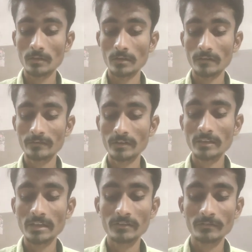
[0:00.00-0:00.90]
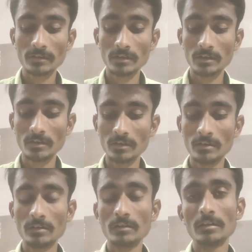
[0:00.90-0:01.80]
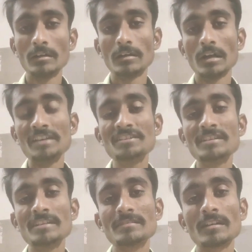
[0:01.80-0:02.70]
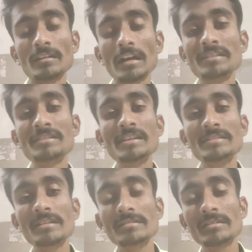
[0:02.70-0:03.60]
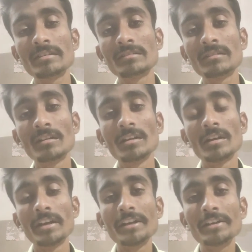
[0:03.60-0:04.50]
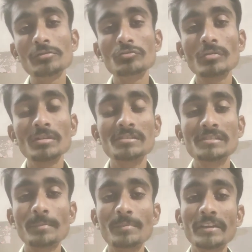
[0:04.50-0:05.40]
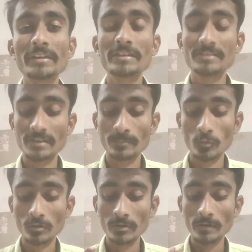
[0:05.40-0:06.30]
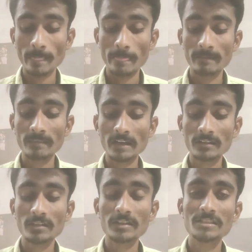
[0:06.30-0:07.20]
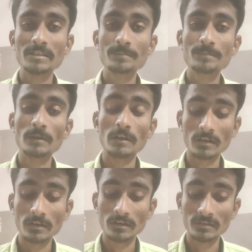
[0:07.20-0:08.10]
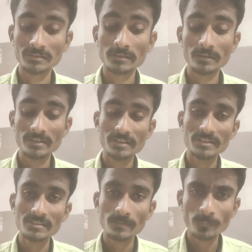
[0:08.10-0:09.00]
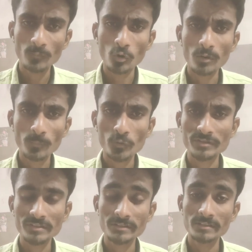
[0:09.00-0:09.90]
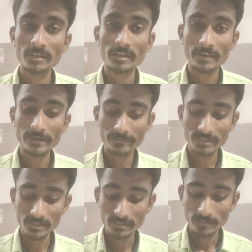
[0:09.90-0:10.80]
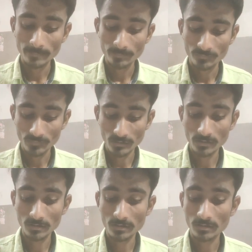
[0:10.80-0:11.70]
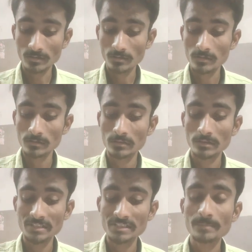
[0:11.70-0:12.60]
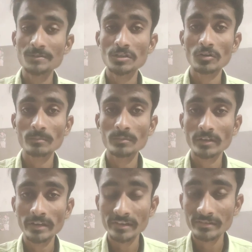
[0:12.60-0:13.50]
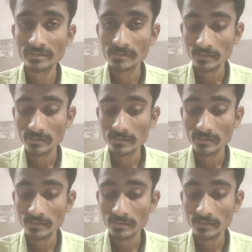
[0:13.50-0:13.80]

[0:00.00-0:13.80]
After that, ICSR in the individual safety case report. In that the so it is the whole process in which the reception of the case,